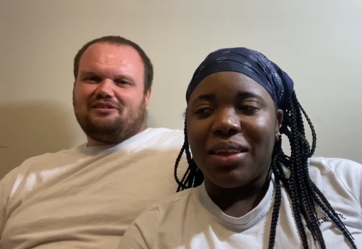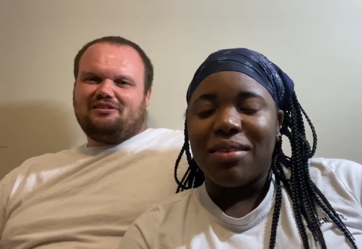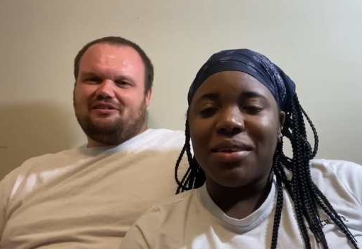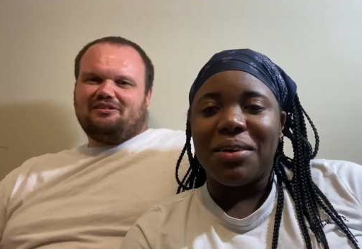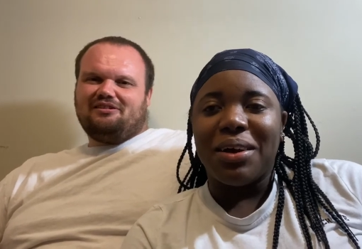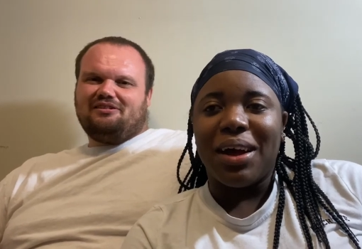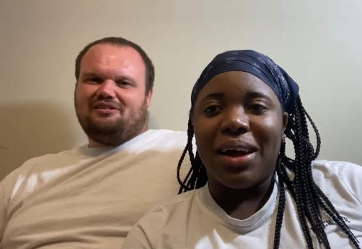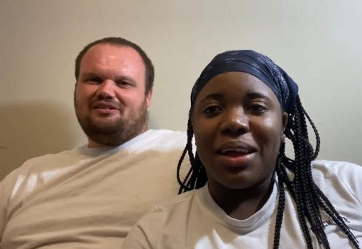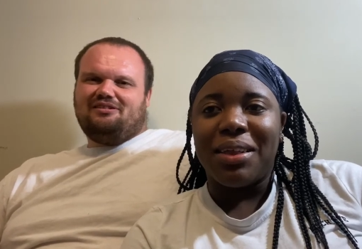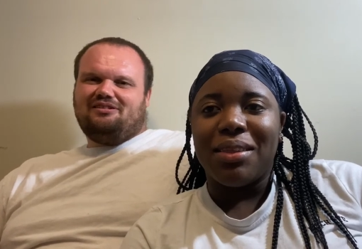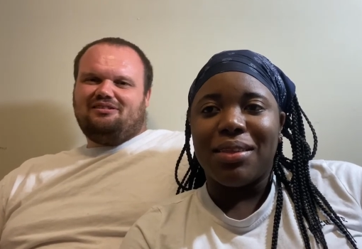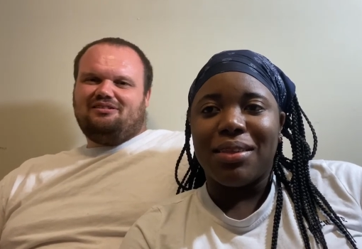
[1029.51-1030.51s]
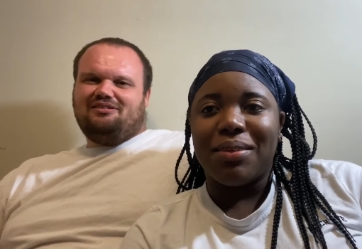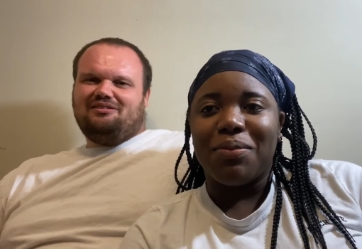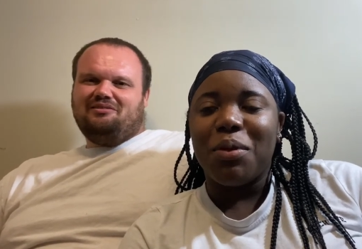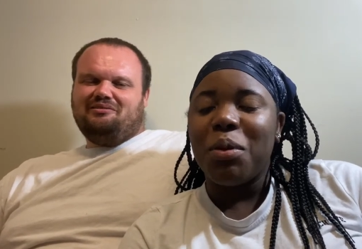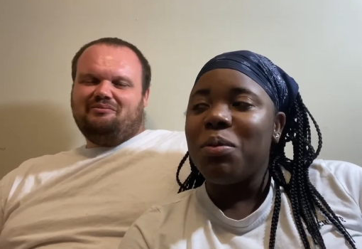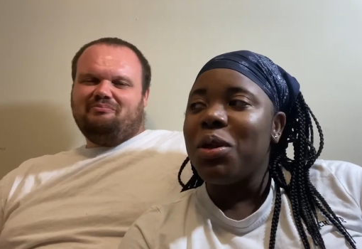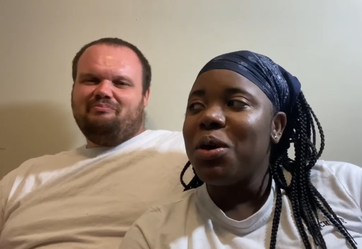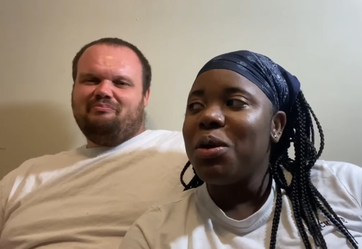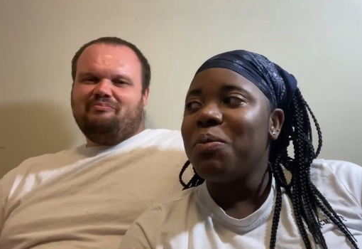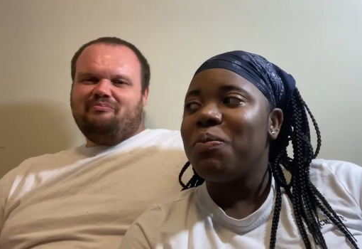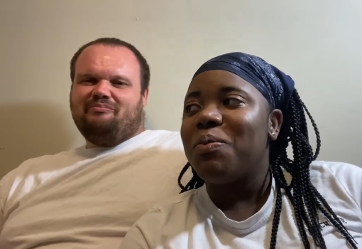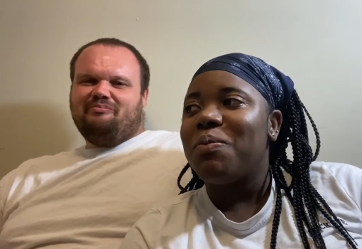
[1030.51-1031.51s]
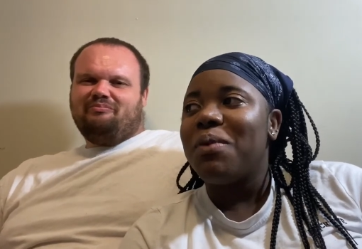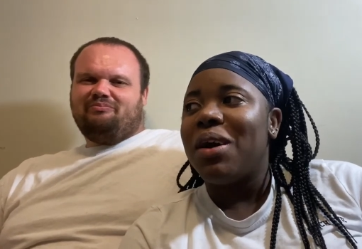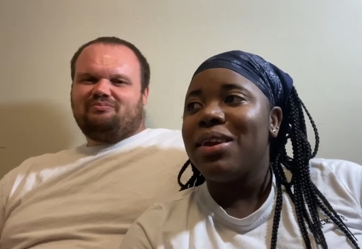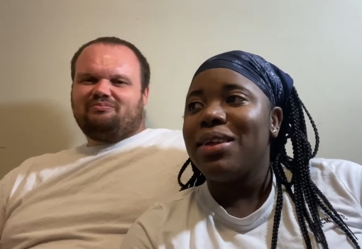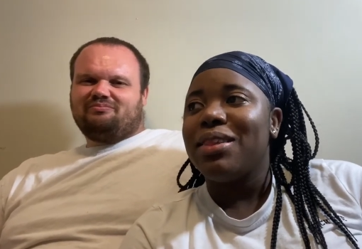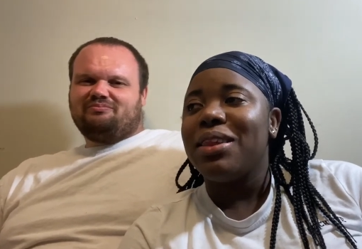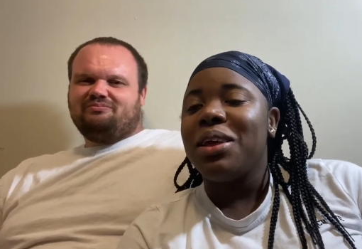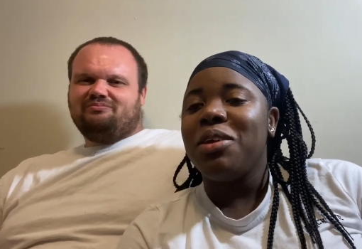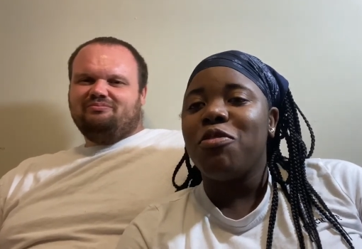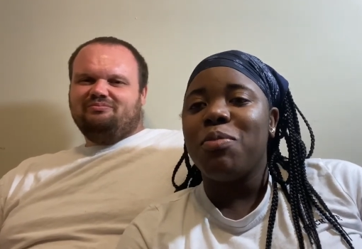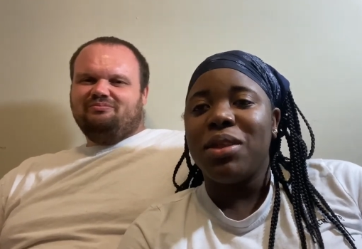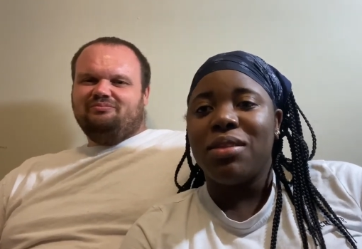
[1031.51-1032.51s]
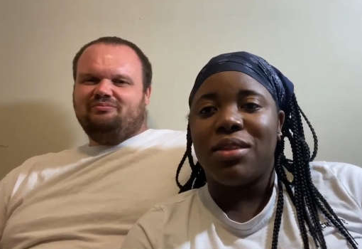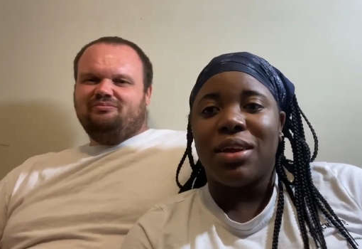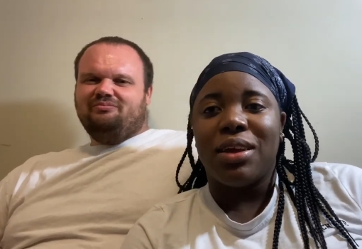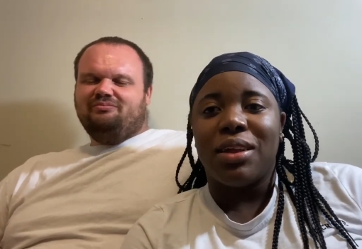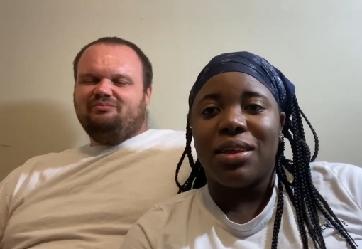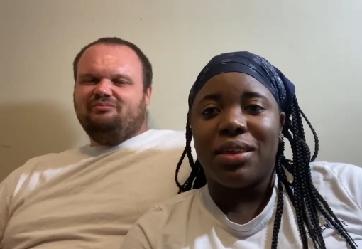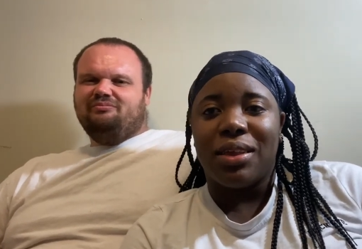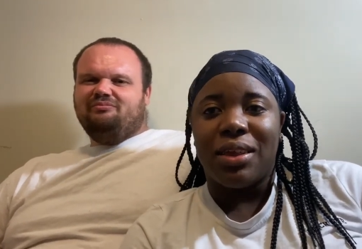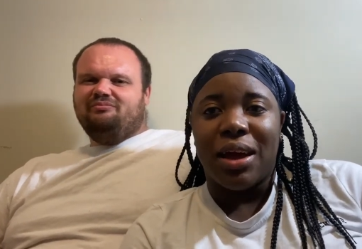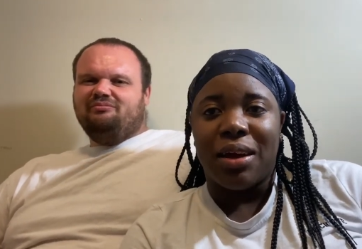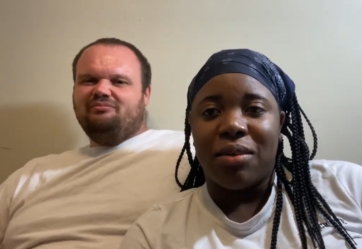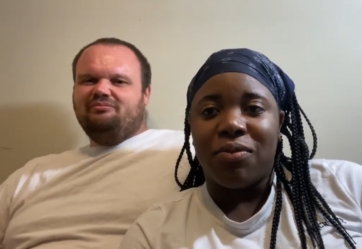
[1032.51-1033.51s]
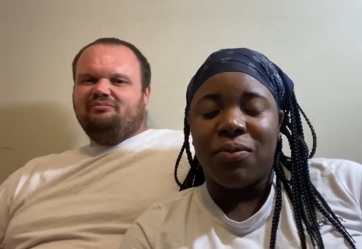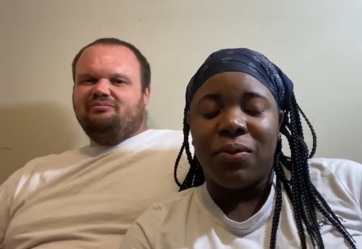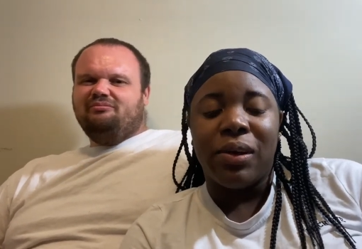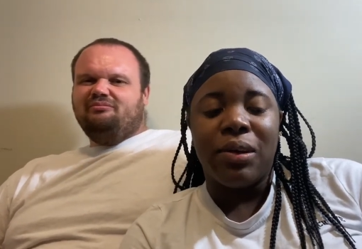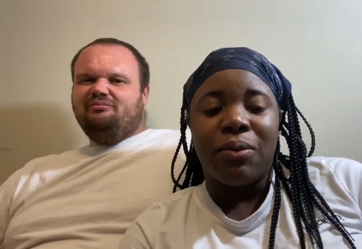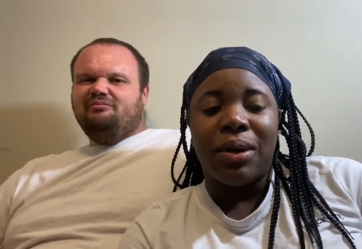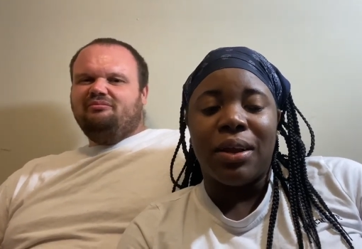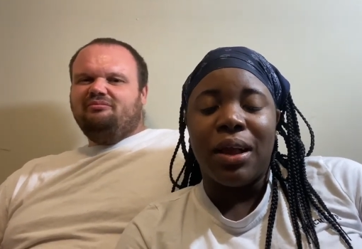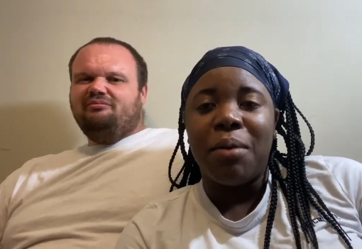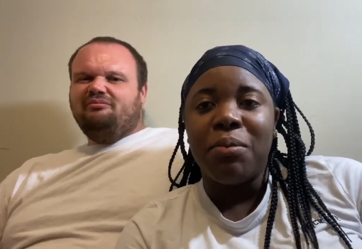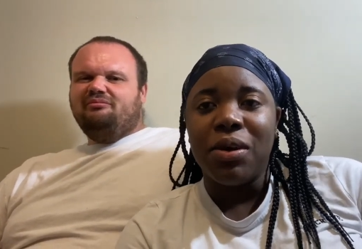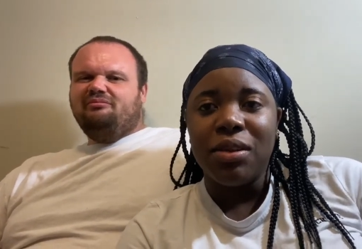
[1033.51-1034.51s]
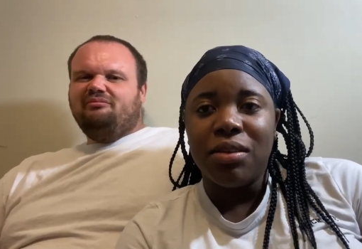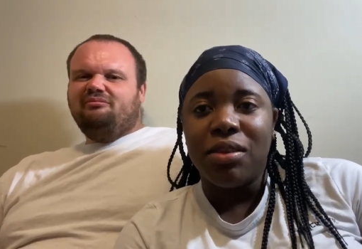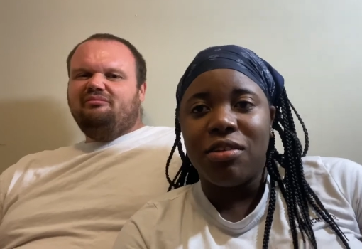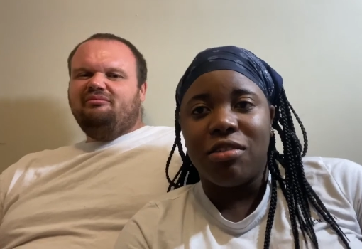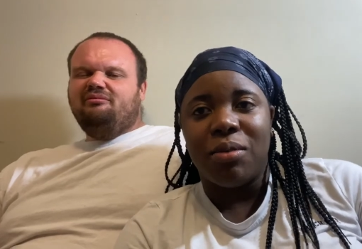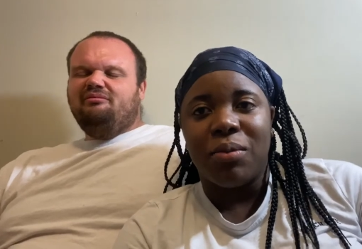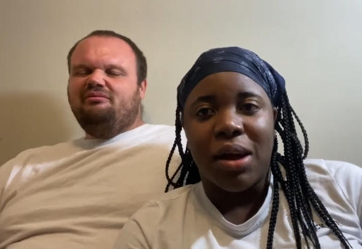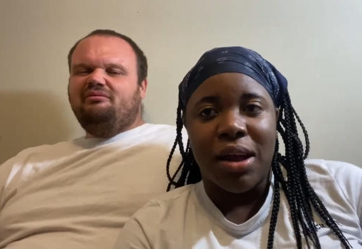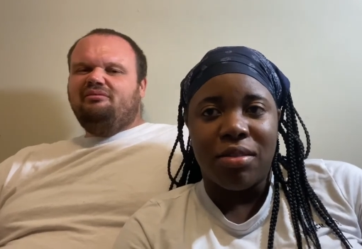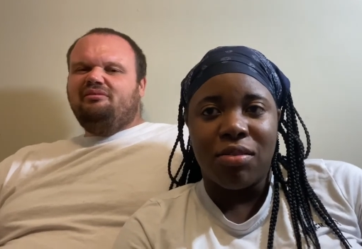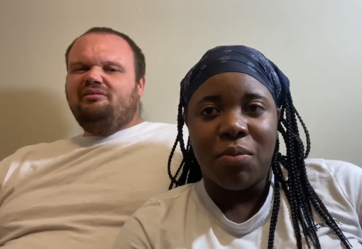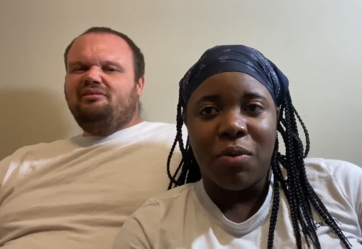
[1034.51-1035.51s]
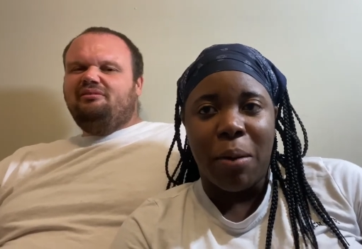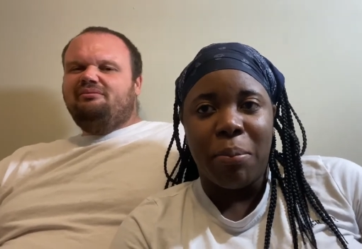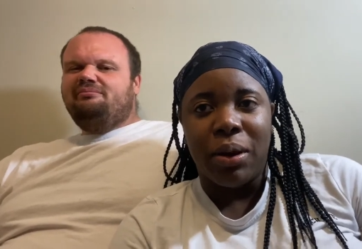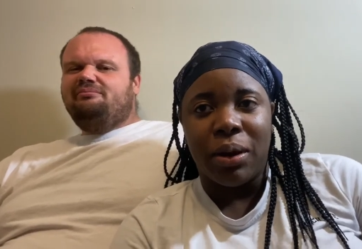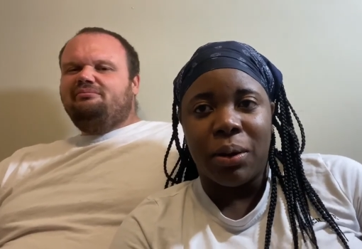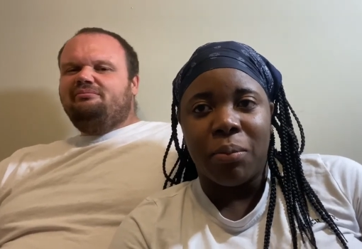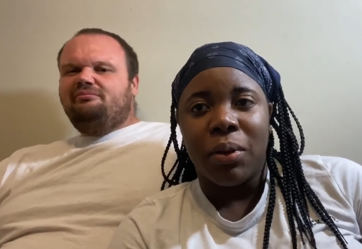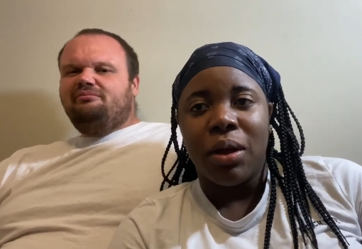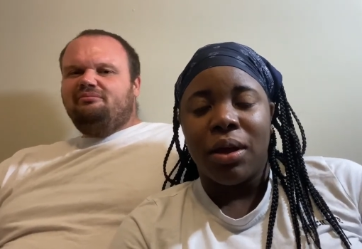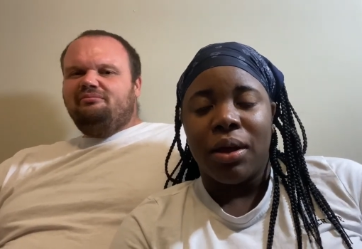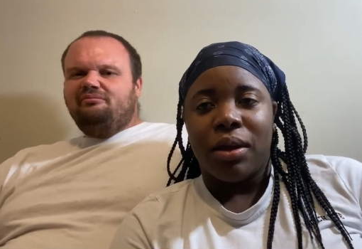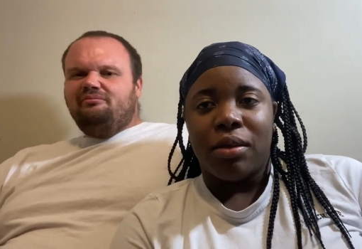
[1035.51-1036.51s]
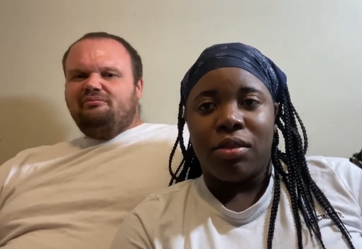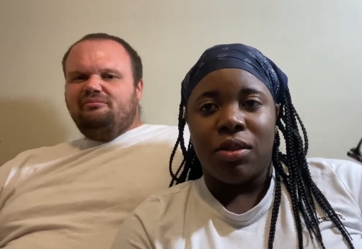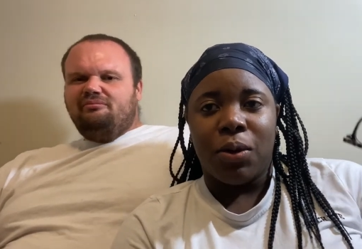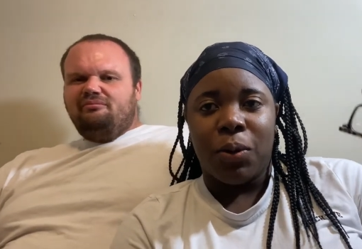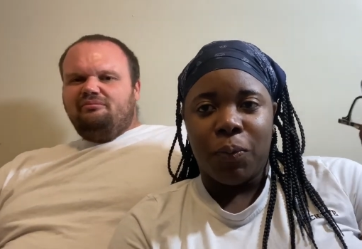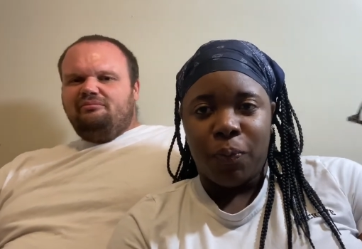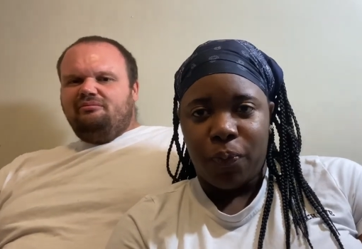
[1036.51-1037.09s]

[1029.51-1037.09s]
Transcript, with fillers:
Speaker 1: So guys, you know, honestly, you've been sticking to the diet really well. I'm going to the gym, guys, so I'm wrapping up. So